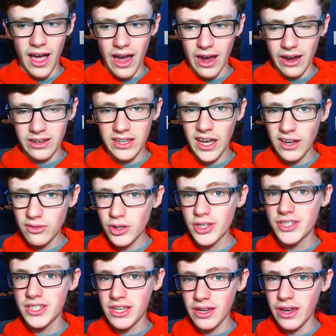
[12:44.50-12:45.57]
I can't really
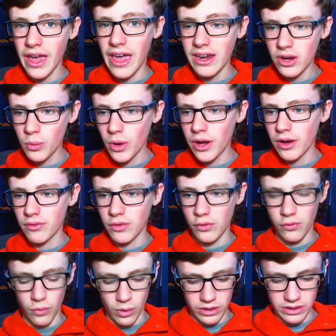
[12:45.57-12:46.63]
see any way of
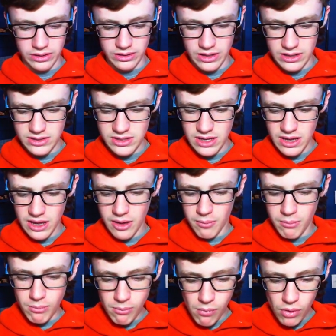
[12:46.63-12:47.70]
avoiding this.
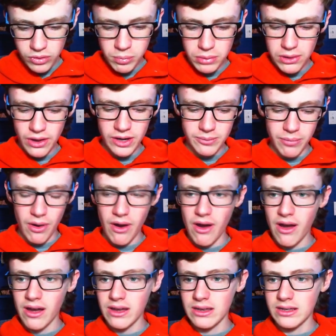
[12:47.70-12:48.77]
Multiplied
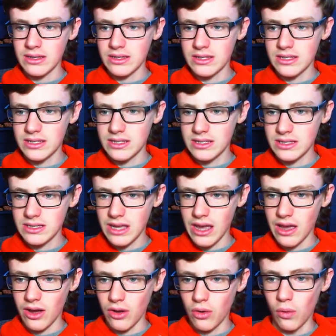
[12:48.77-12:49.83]
by
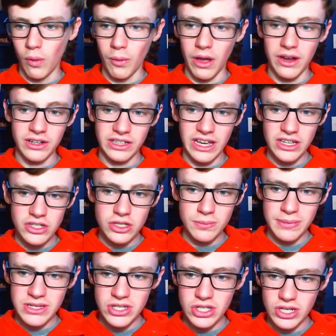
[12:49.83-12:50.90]
scale. And it can't just
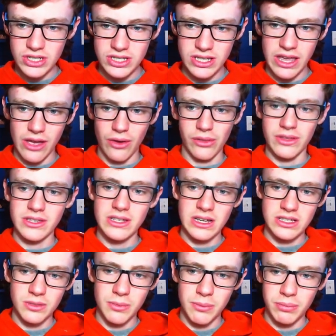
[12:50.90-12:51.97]
be just scale. This
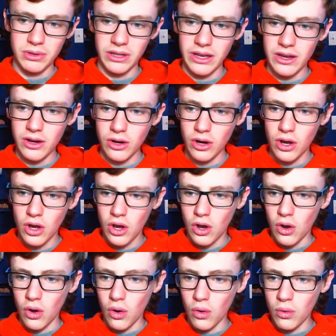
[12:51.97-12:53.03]
has to be player
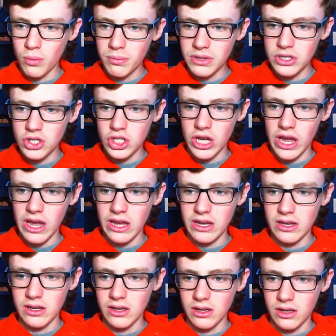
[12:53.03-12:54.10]
obj
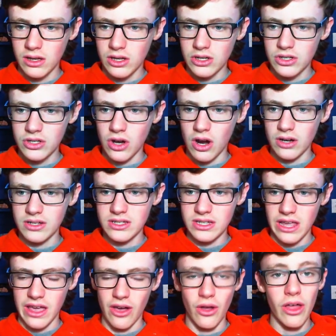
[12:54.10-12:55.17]
dot
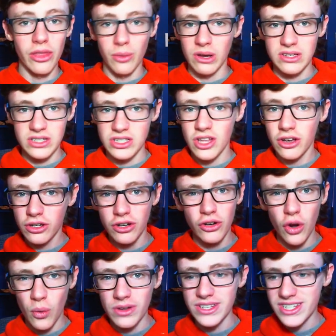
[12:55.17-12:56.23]
scale. Otherwise, it's not going to
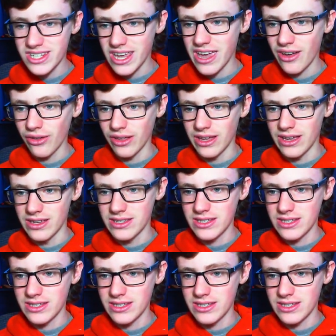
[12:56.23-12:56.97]
know what scale is.